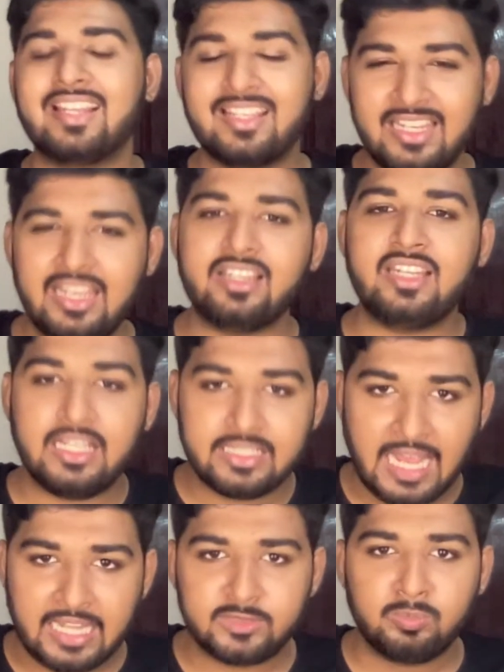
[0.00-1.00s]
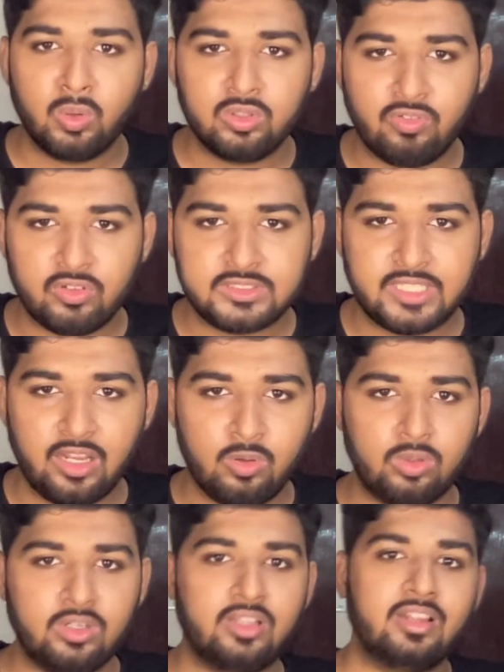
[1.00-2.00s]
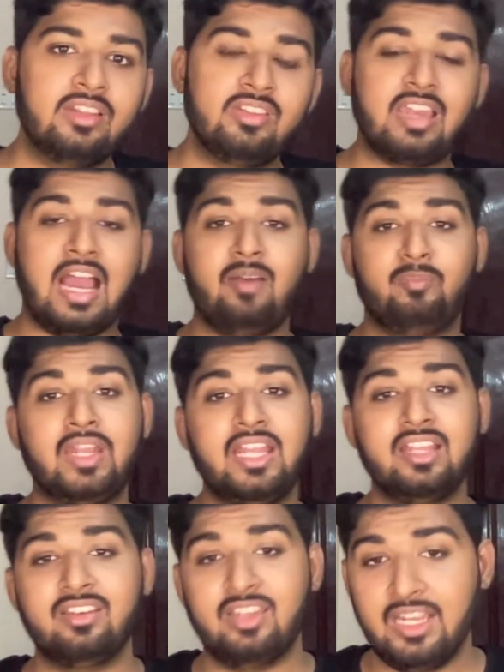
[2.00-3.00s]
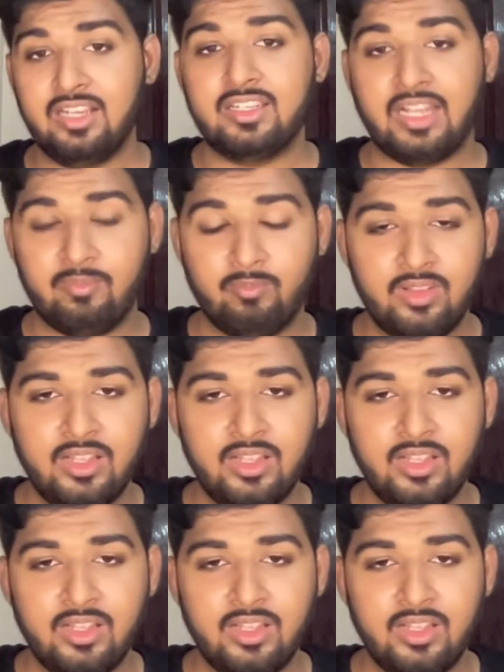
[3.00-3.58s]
creating dashboard for stakeholders? Is it happening in real time?